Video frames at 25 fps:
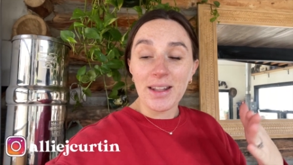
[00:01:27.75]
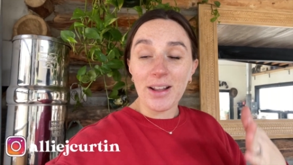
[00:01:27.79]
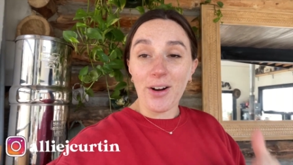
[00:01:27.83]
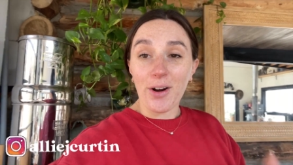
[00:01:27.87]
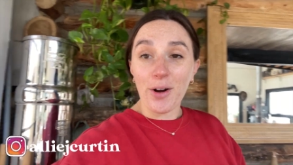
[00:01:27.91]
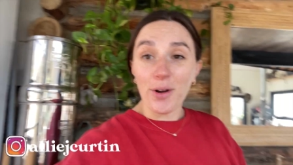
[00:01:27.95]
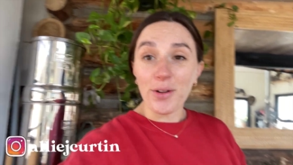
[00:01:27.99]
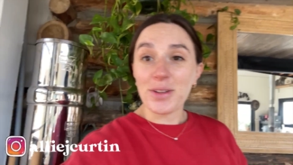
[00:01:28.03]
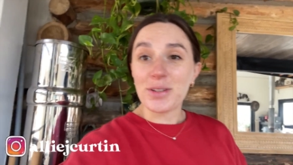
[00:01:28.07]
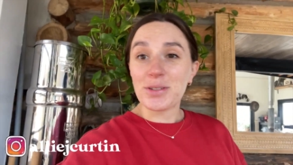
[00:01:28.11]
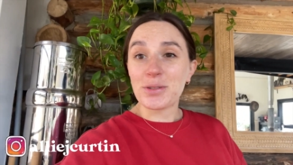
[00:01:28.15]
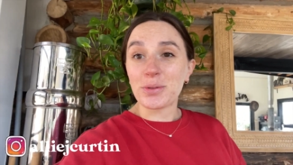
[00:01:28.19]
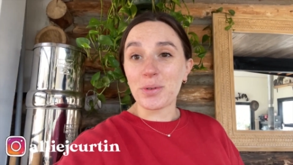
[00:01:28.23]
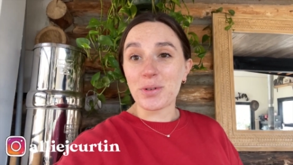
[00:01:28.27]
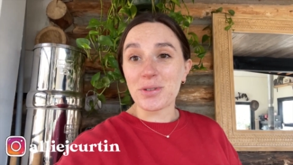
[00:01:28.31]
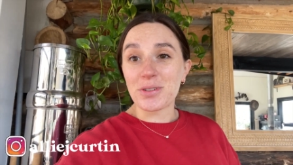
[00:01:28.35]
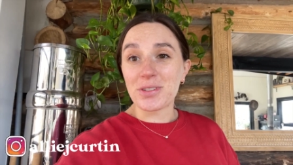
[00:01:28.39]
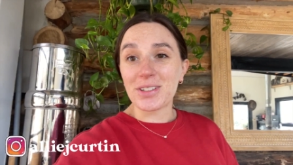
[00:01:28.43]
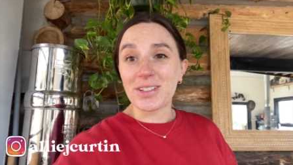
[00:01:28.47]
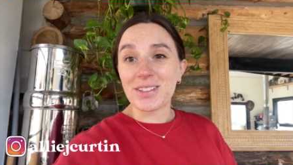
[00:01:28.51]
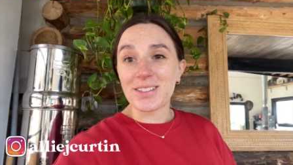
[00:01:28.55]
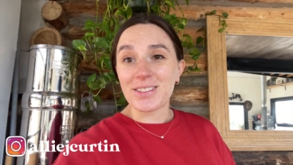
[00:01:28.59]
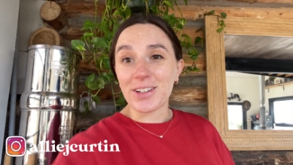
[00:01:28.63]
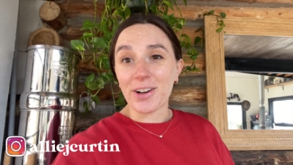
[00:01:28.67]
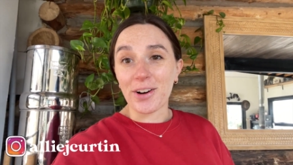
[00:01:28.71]
All these
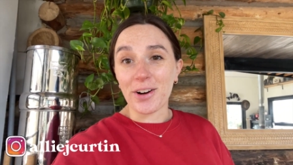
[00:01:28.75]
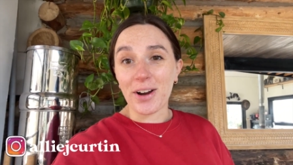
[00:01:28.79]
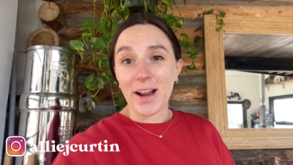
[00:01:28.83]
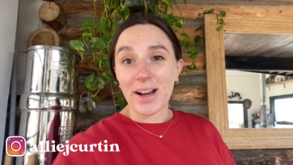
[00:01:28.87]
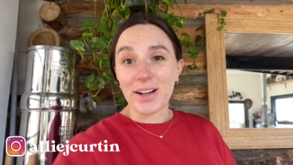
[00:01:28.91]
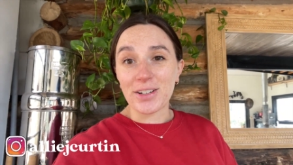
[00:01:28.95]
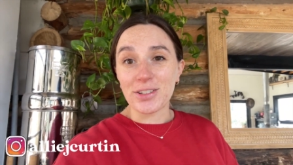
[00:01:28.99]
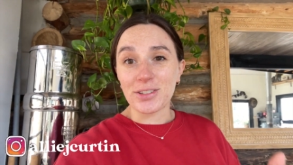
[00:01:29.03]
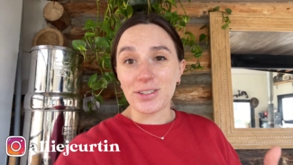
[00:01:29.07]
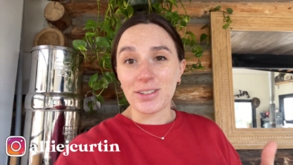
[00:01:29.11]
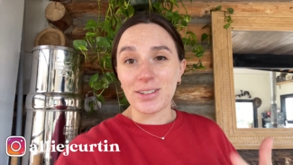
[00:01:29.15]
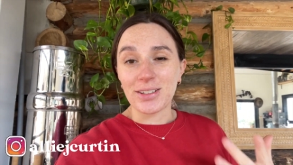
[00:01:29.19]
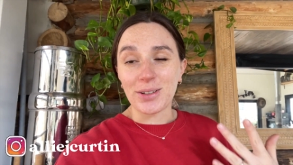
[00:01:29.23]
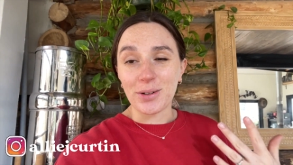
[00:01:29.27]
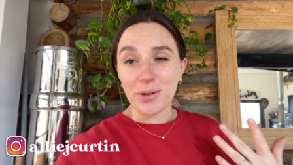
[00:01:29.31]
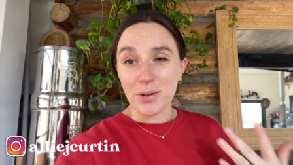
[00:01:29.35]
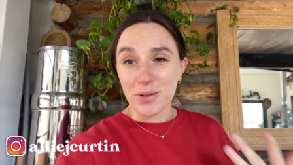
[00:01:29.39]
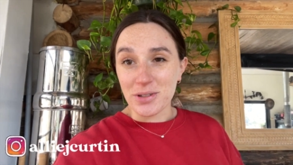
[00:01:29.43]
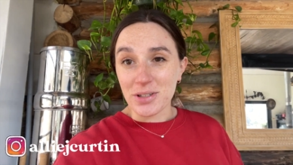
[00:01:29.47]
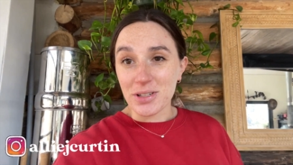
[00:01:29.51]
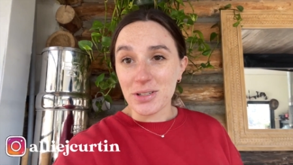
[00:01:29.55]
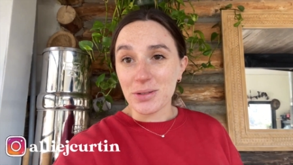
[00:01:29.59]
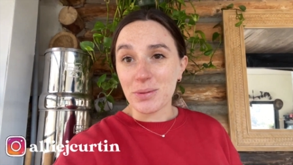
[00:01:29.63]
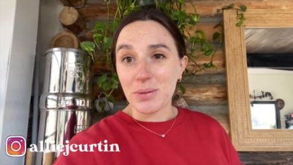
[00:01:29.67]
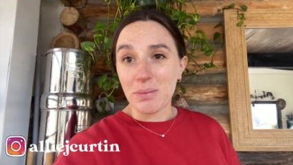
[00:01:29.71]
oranges are actually
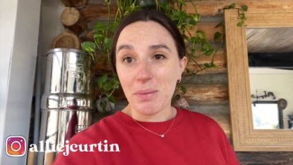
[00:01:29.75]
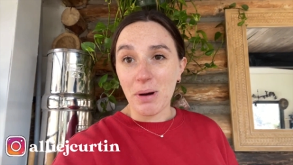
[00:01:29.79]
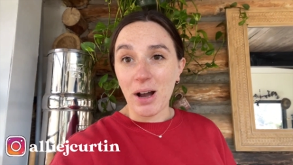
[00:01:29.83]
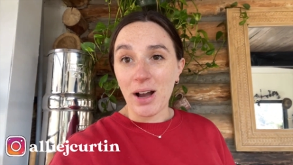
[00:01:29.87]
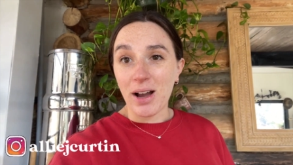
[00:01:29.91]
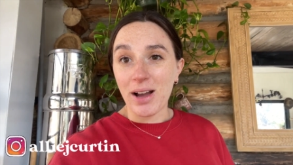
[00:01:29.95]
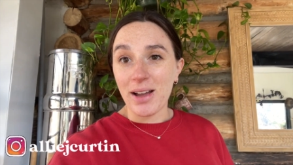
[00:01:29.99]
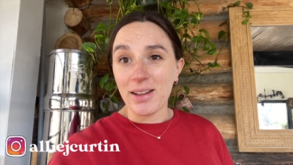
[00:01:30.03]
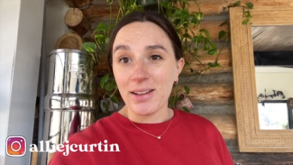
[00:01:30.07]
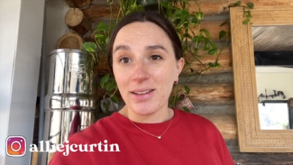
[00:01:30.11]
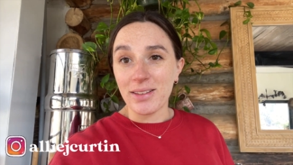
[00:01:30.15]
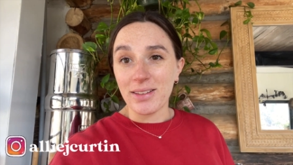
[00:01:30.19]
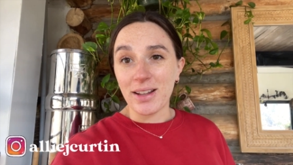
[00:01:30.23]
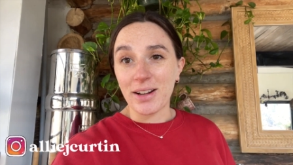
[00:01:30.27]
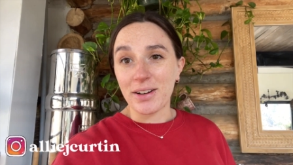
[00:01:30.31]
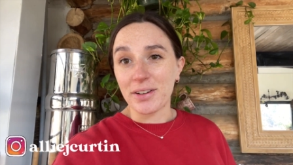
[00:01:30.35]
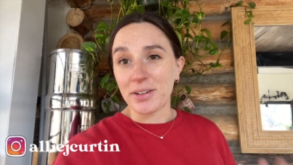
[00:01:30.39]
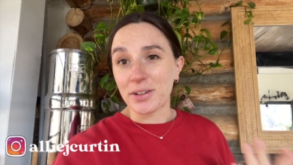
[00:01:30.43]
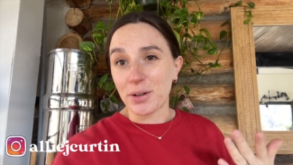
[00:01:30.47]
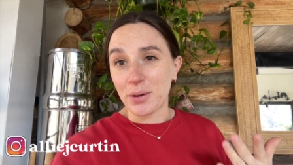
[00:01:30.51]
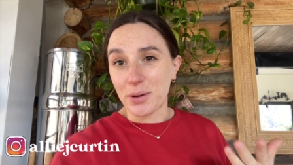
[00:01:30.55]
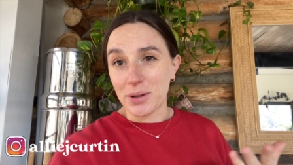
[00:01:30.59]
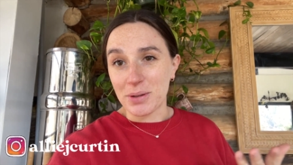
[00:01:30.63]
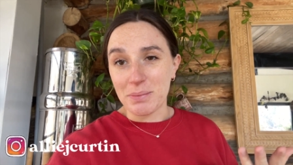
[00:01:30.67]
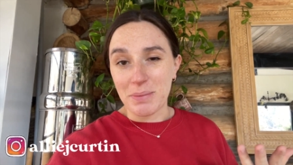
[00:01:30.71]
oranges we bought that are
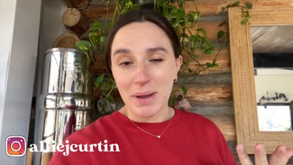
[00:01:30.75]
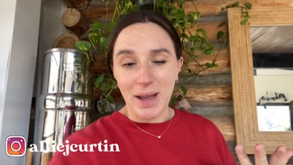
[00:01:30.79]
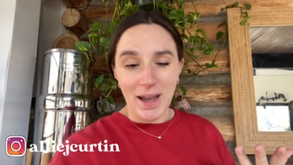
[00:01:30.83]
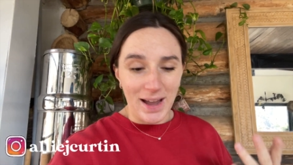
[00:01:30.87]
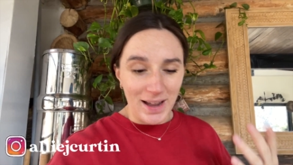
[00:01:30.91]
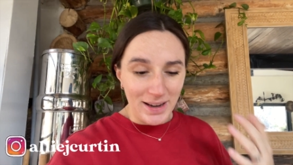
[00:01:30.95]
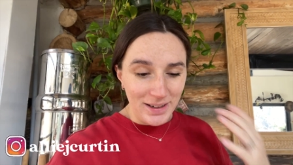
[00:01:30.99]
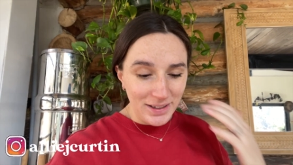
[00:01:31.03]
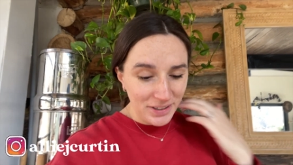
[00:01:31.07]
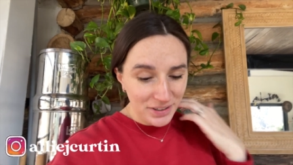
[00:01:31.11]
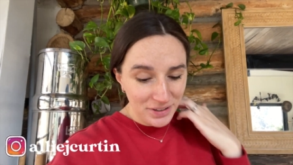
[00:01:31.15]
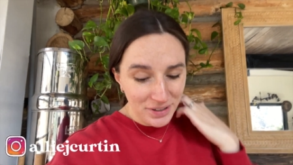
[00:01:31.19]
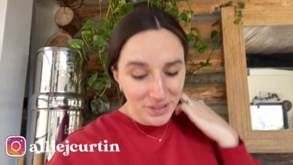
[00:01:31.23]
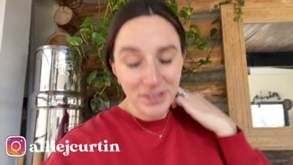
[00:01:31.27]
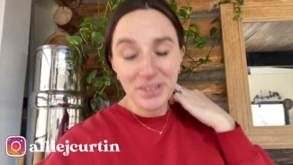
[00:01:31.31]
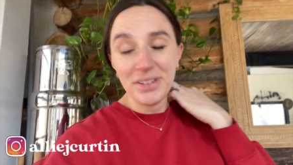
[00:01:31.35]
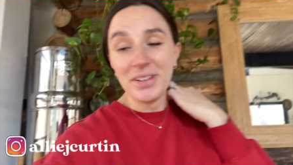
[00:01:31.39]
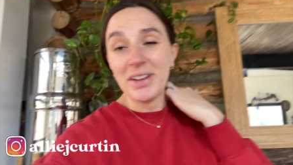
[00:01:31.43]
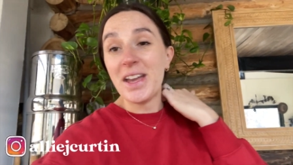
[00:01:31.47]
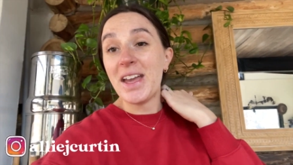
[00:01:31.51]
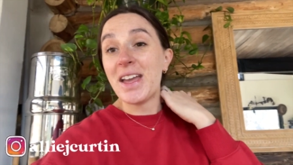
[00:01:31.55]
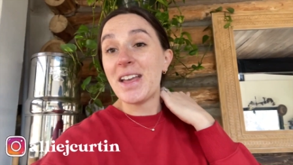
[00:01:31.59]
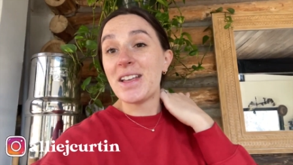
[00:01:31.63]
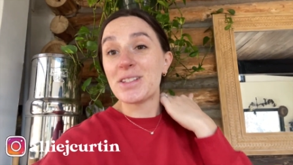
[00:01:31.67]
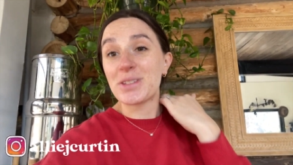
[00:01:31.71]
going bad,
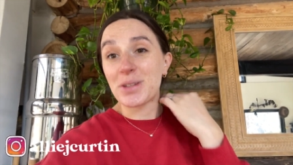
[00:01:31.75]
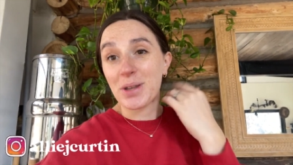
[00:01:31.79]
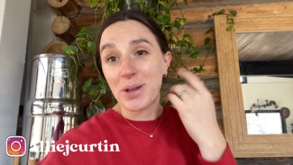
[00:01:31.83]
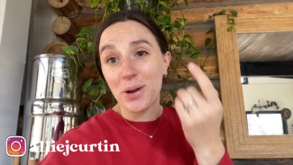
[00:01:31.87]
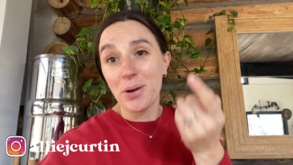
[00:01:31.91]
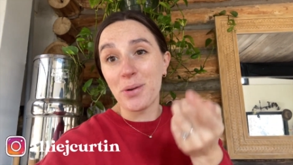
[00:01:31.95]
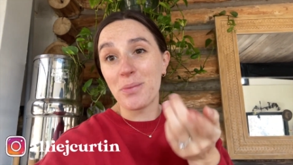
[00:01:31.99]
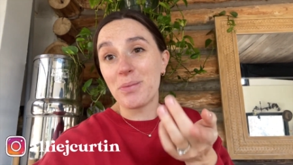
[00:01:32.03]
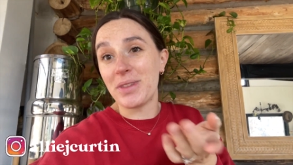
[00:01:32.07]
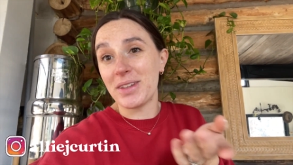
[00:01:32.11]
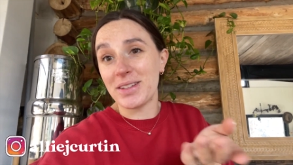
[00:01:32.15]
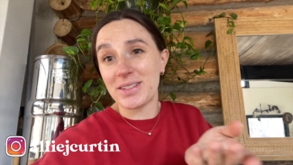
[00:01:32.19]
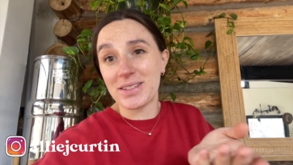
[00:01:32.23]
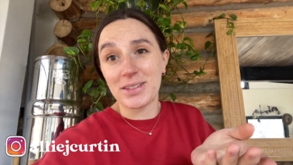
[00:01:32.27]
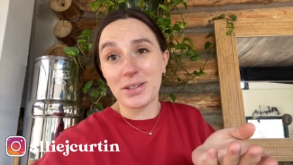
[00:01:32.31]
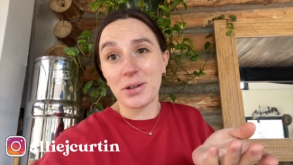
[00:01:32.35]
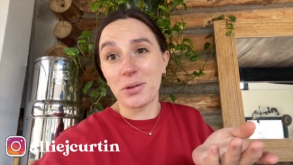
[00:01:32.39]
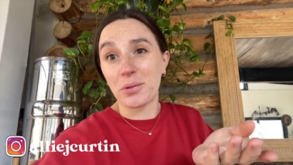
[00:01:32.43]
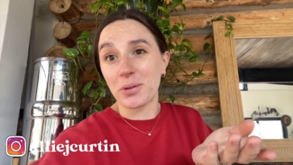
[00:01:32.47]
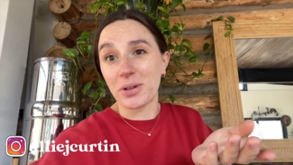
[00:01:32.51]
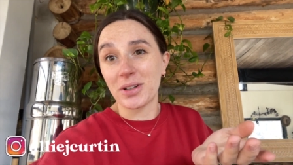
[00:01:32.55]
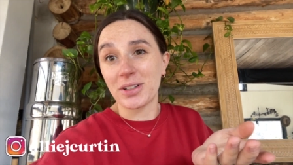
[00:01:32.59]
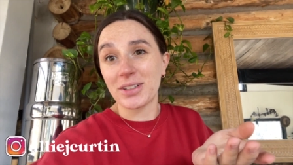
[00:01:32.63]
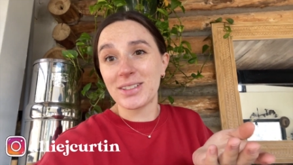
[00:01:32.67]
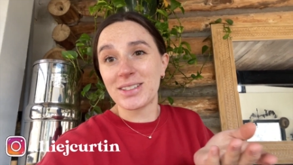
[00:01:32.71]
so I hope this still
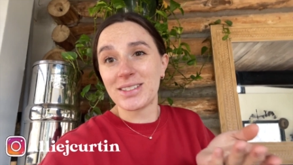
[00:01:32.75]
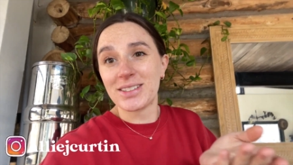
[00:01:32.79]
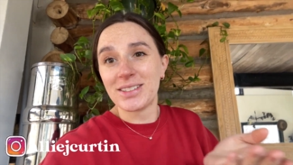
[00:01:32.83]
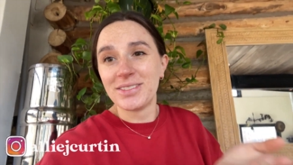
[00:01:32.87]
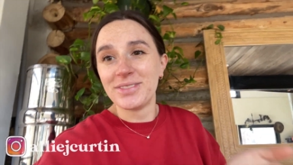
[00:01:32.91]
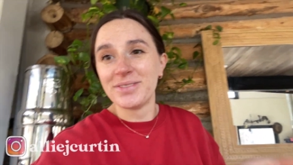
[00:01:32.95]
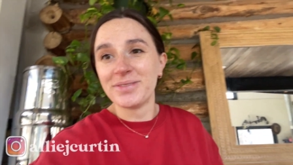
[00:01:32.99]
works.